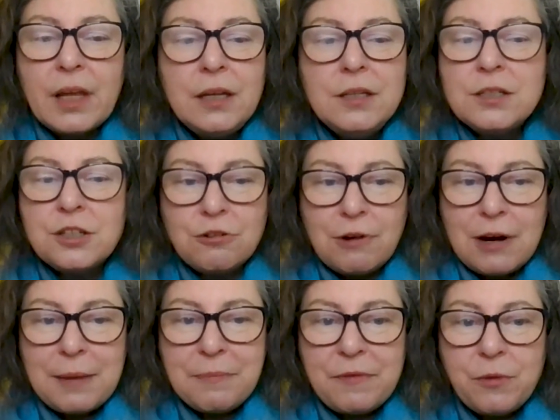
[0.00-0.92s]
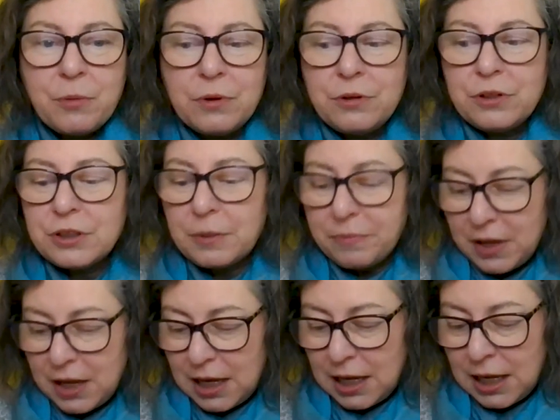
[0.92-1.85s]
Instagram if you want to look us up
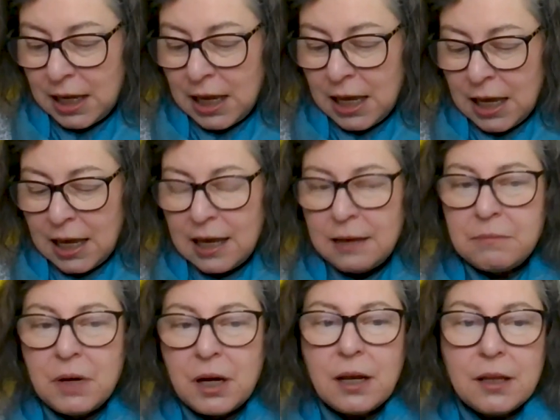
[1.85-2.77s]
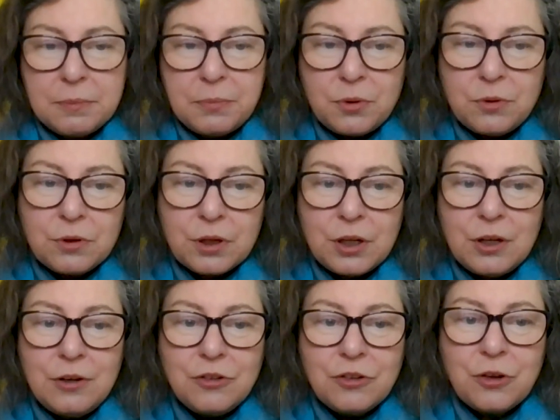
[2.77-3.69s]
there. And my other book
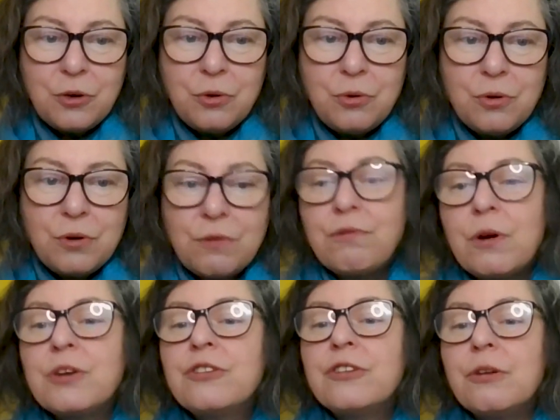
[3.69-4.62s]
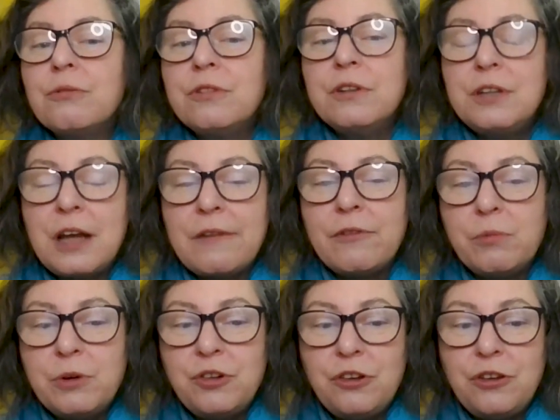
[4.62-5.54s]
is called Throwing Salt at the Devil,
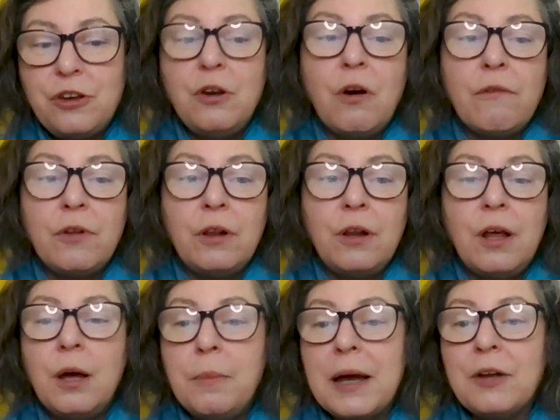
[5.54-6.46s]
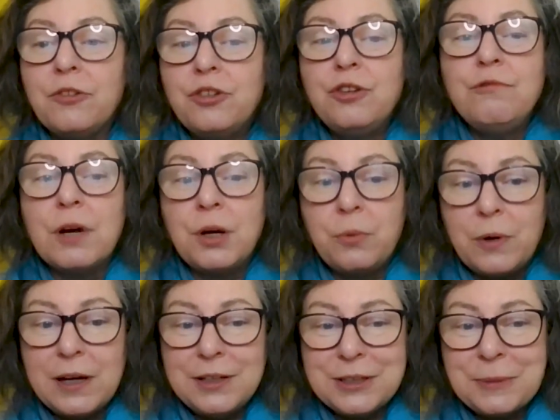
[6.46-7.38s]
which is a novel about two
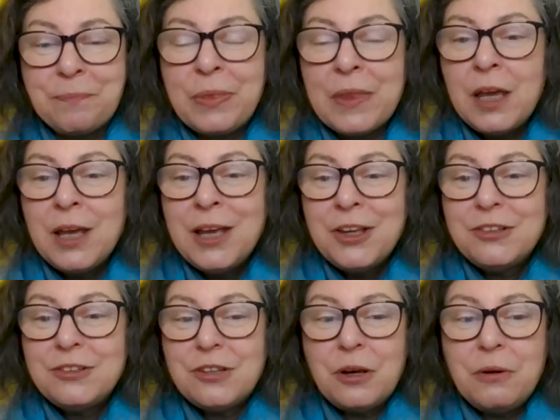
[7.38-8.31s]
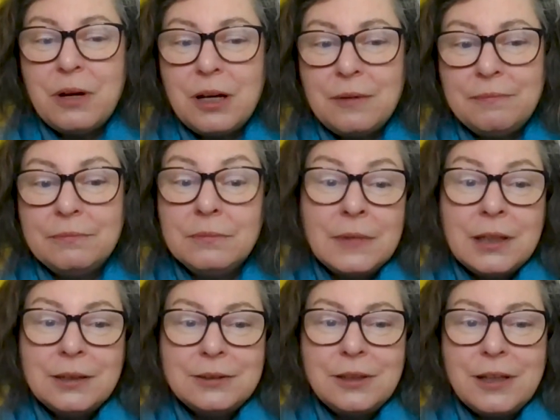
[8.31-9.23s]
runaways. So
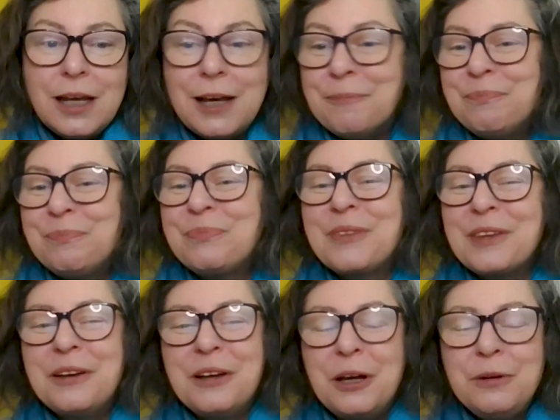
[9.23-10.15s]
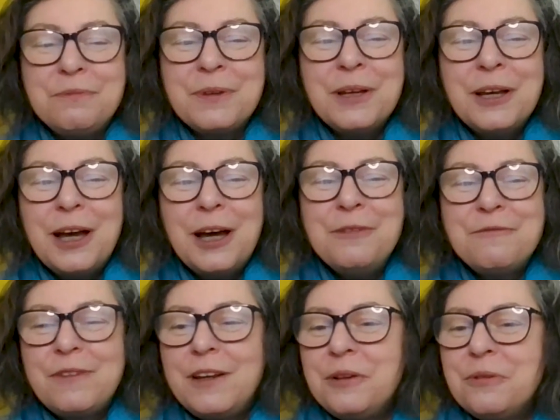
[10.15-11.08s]
yeah,
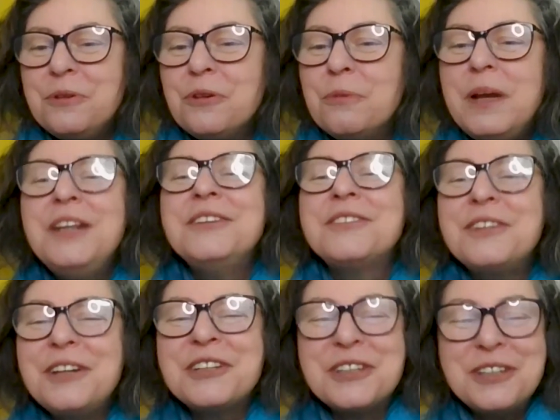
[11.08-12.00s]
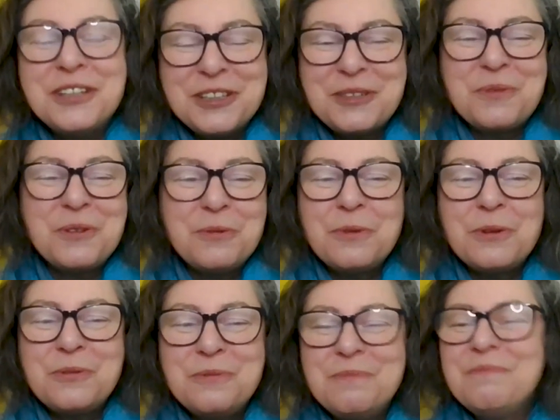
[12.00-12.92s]
hopefully all your millions of listeners
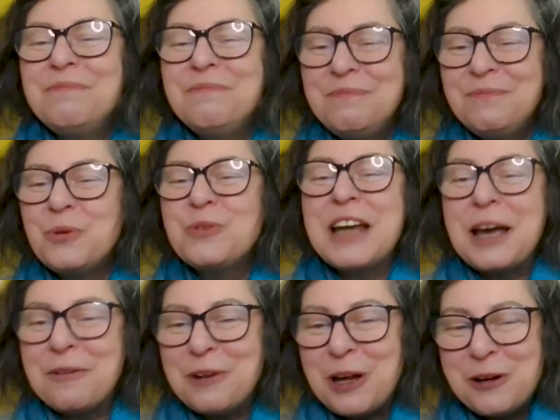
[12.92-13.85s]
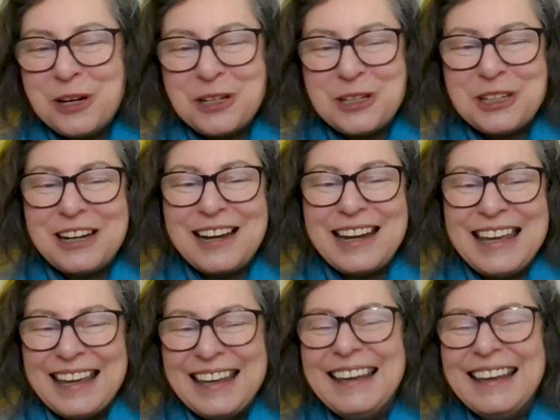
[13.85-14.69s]
will download it today.